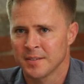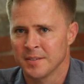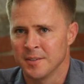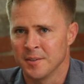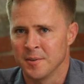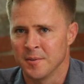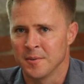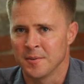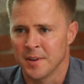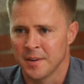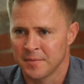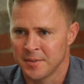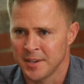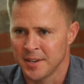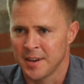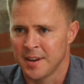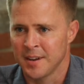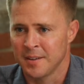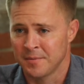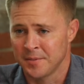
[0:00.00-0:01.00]
you know, they're
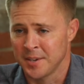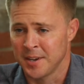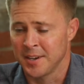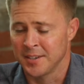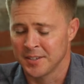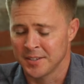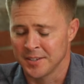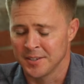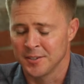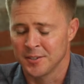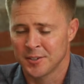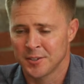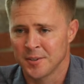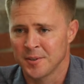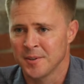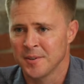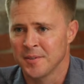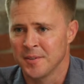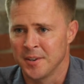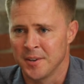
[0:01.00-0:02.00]
FDIC insured.